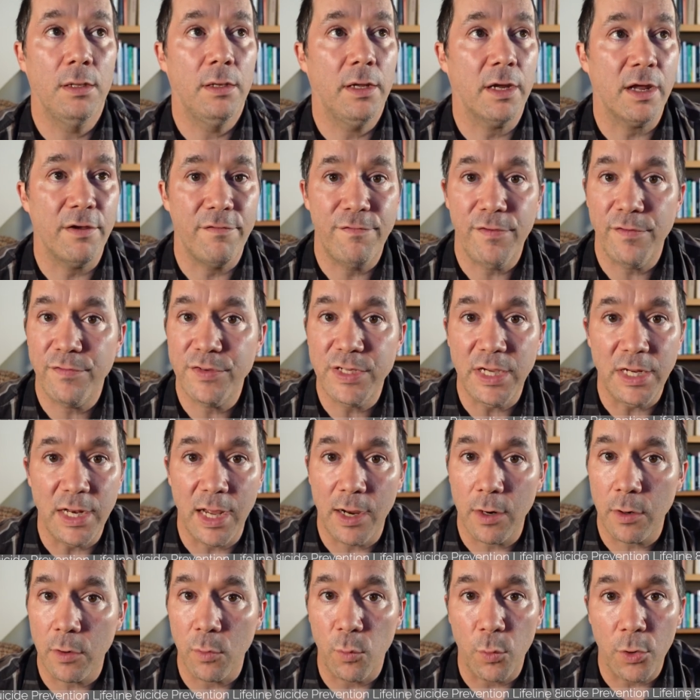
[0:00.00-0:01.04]
like a
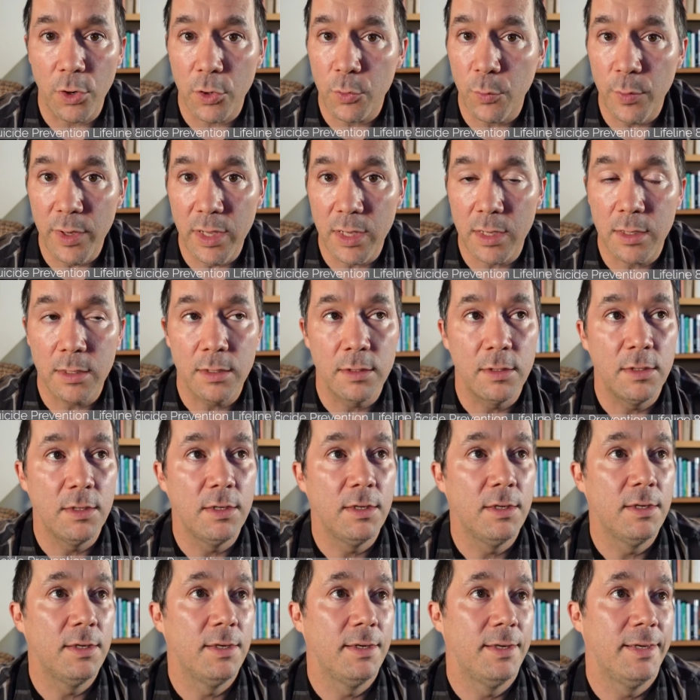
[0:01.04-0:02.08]
15-hour work week.
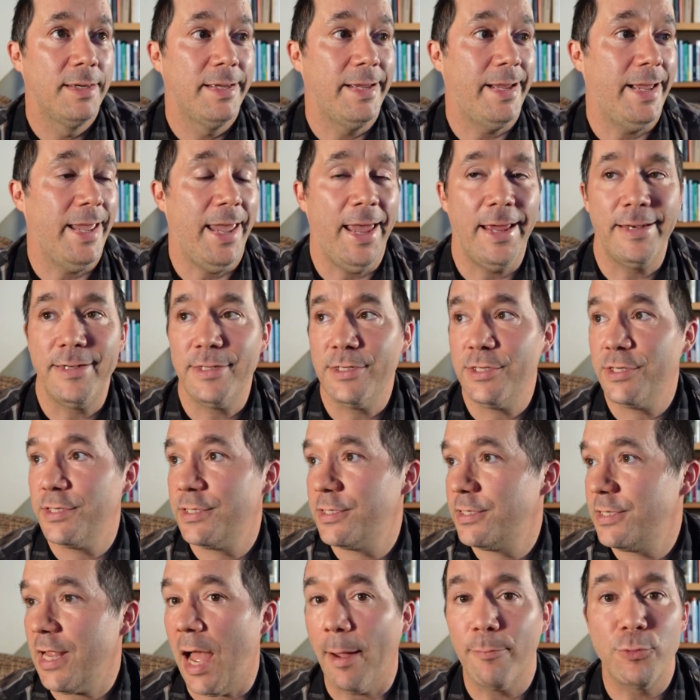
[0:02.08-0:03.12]
I had to
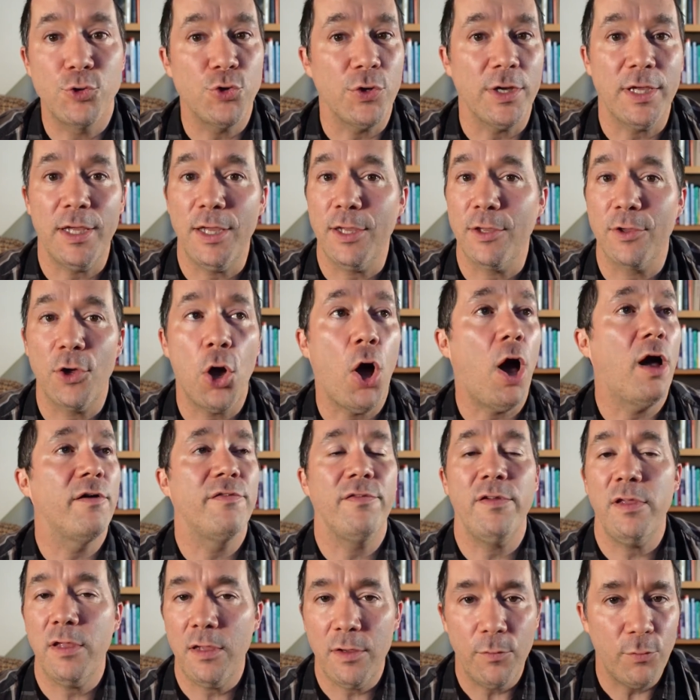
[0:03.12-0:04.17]
just stop drinking
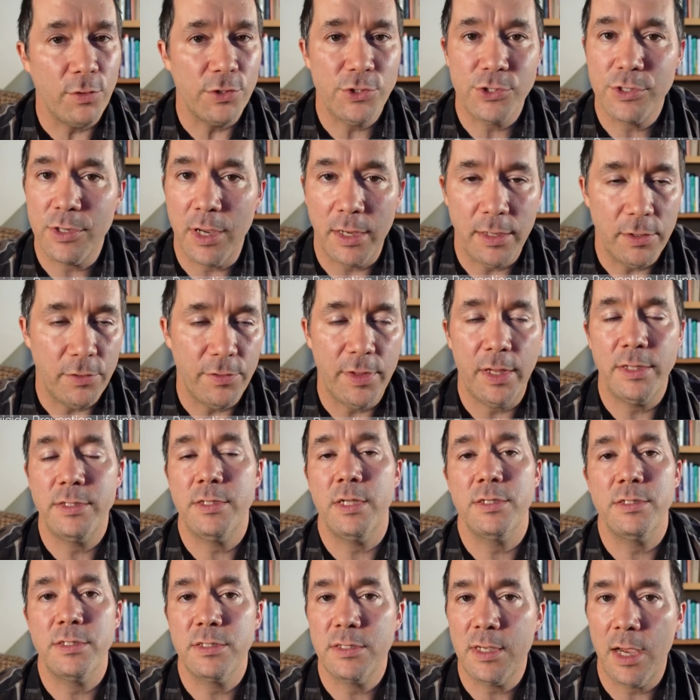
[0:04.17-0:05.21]
coffee, which I know that
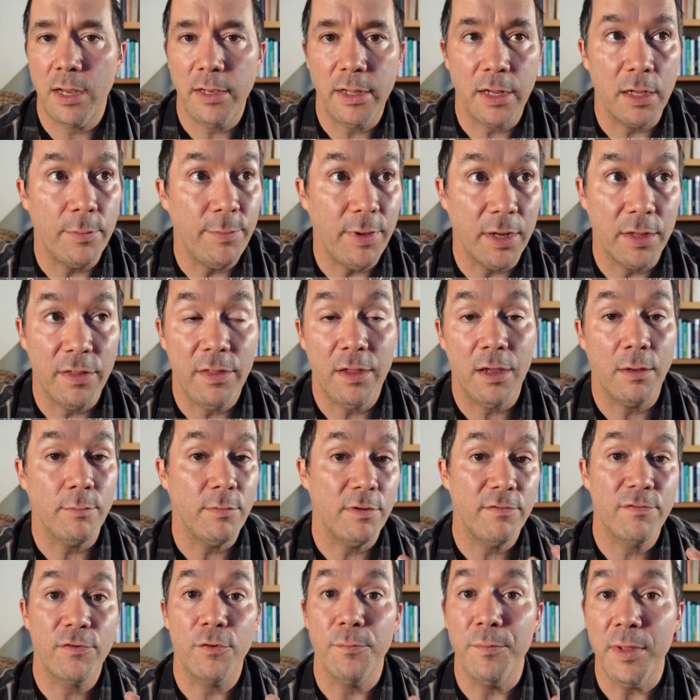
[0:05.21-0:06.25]
doesn't sound like a big thing,
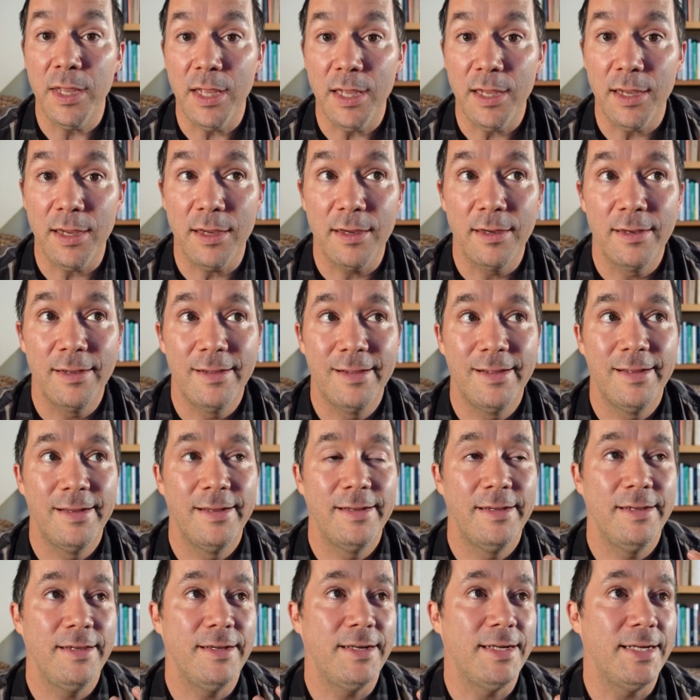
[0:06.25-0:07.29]
but for me,
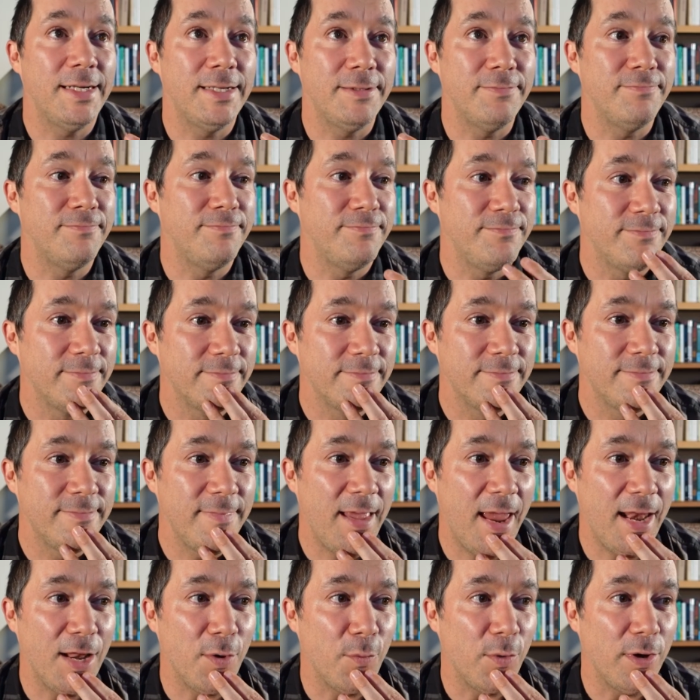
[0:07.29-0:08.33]

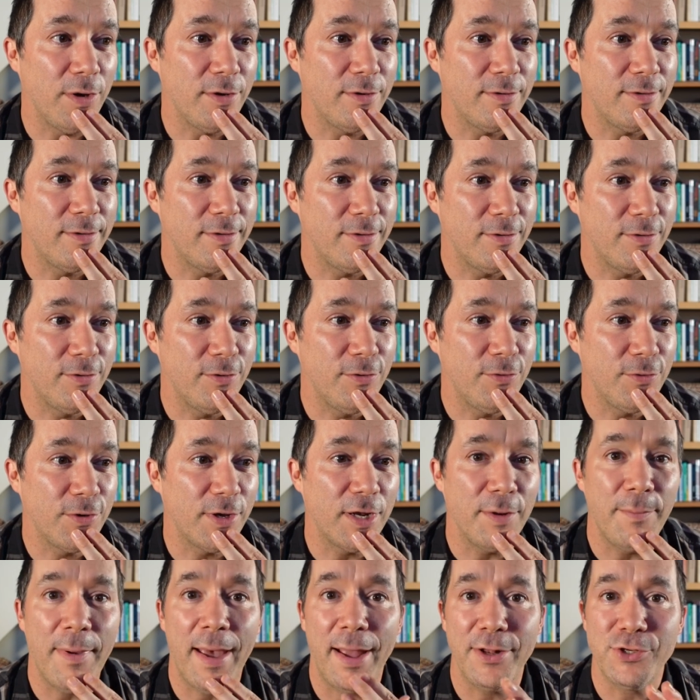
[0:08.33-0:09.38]
anyone who
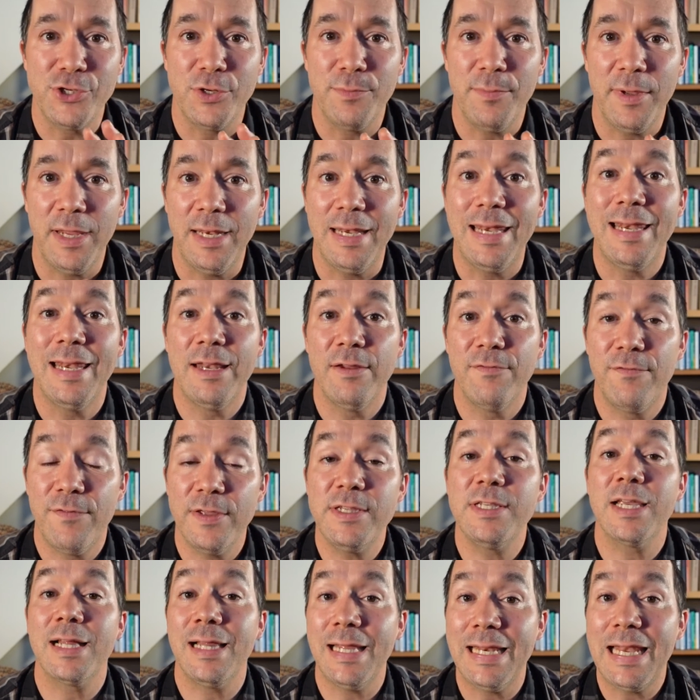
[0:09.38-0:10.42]
could imagine me
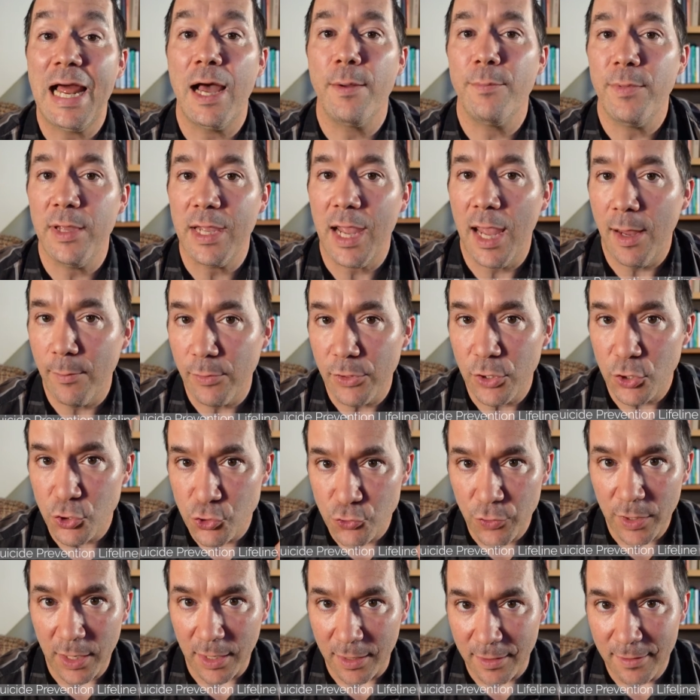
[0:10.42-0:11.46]
physically not being able to
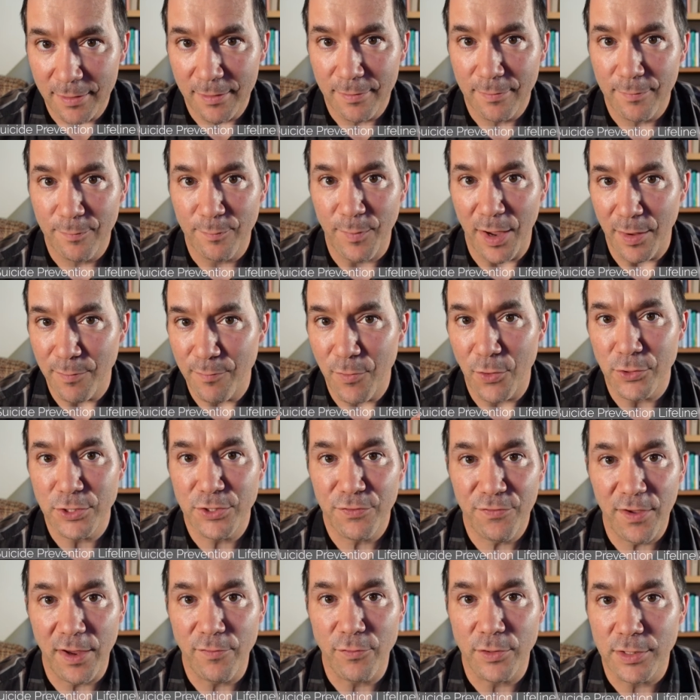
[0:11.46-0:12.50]
drink my
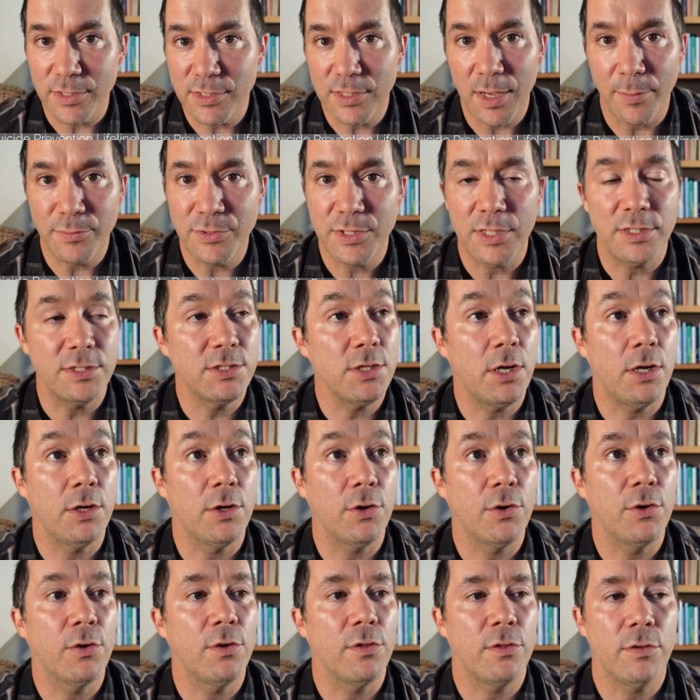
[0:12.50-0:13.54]
most favorite substance
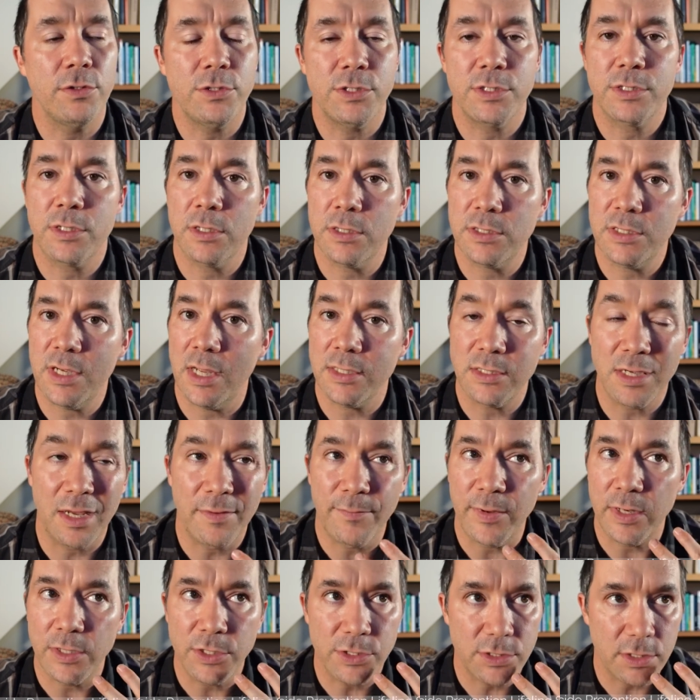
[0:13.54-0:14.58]
on earth, just
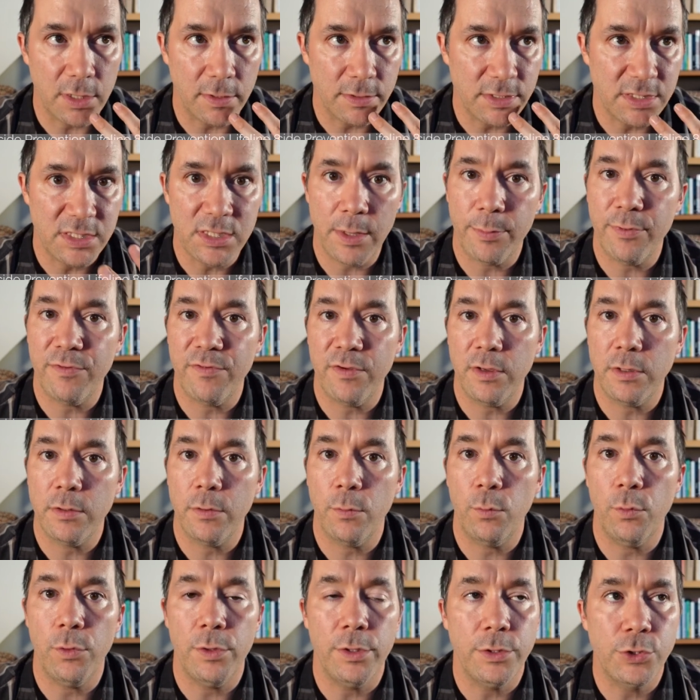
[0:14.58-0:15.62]
a sip of
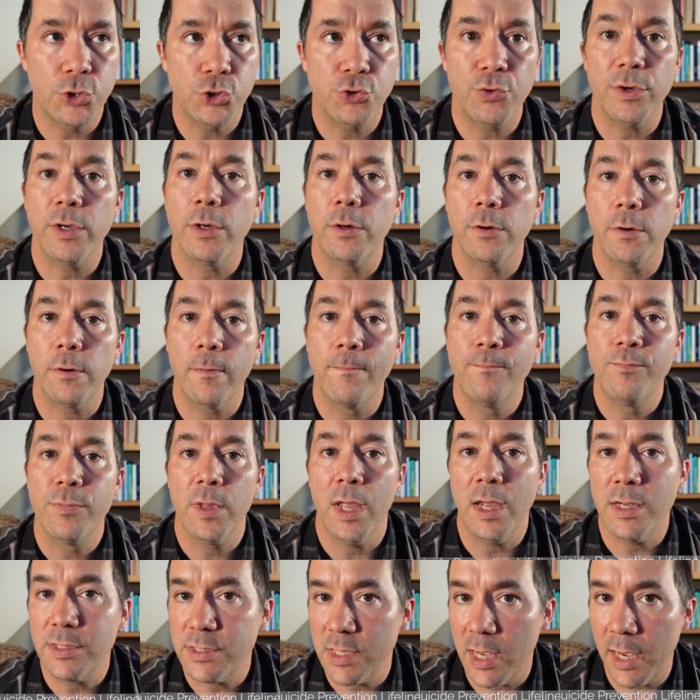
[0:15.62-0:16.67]
it would trigger
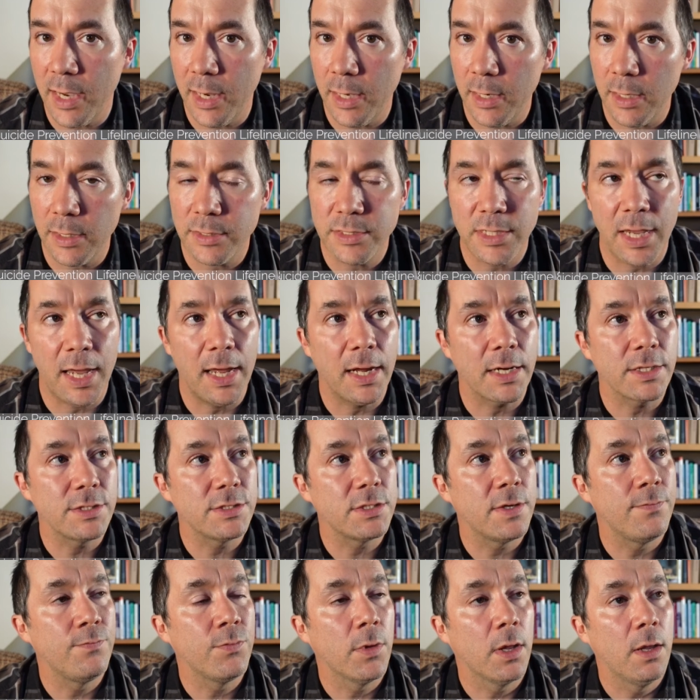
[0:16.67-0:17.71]
anxiety
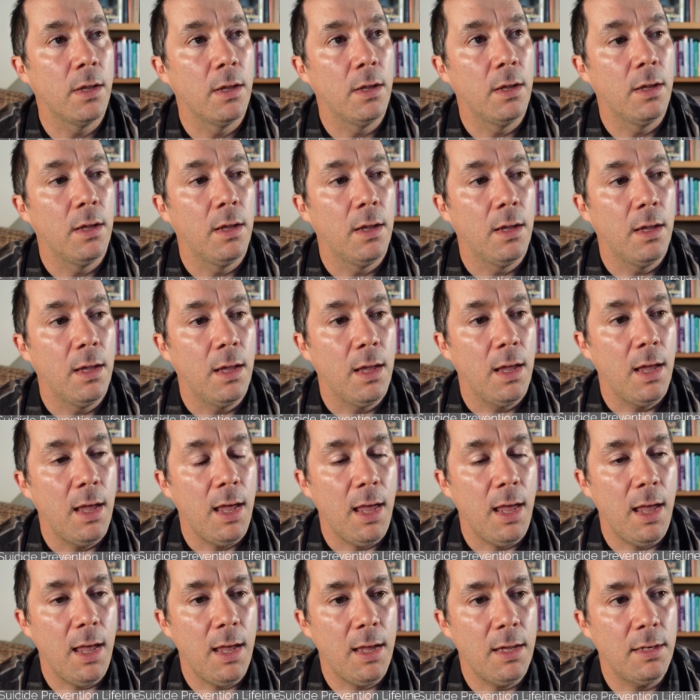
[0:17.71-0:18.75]
attacks.
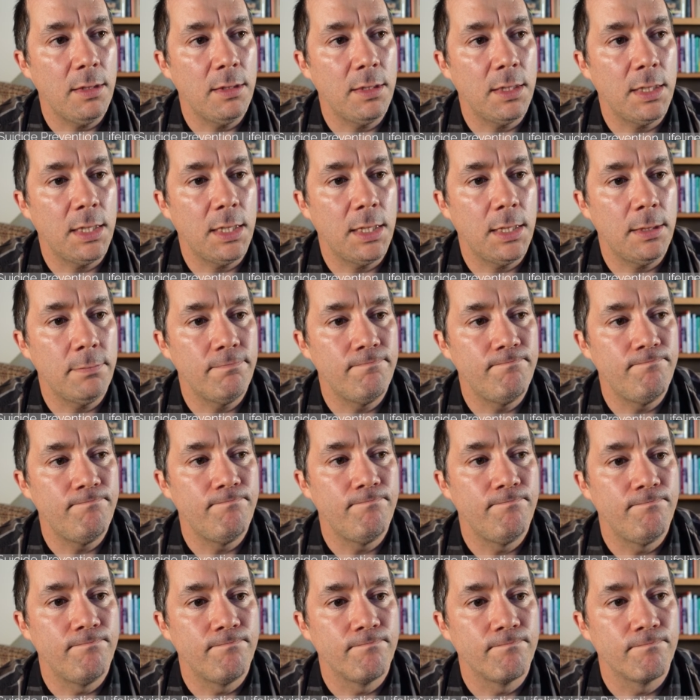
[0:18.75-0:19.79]

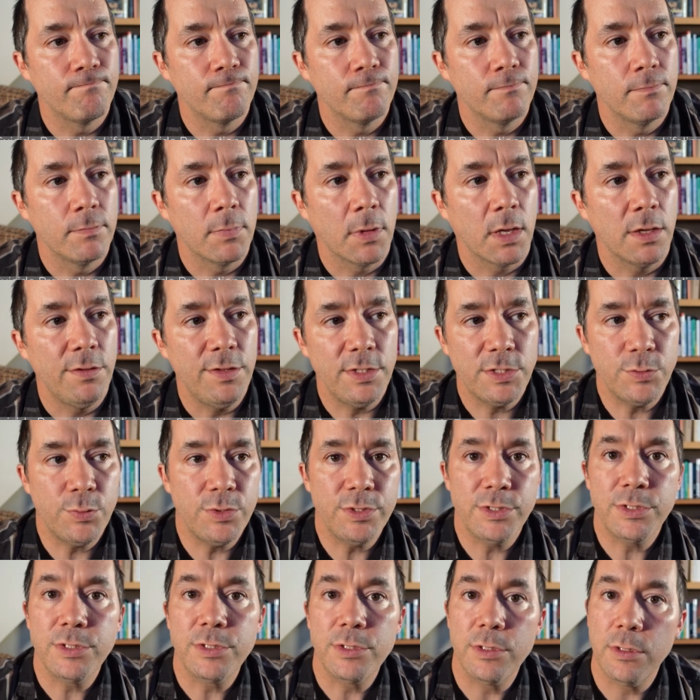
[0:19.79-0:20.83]
And this
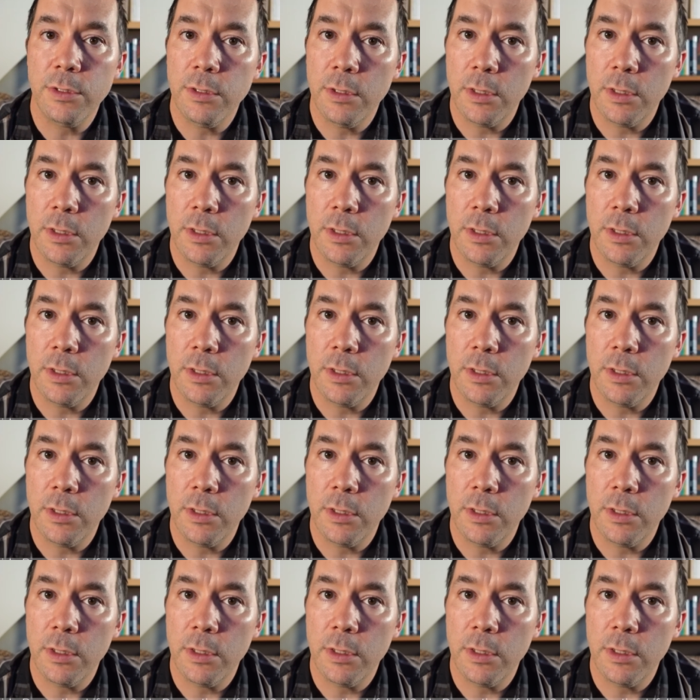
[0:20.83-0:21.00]
was,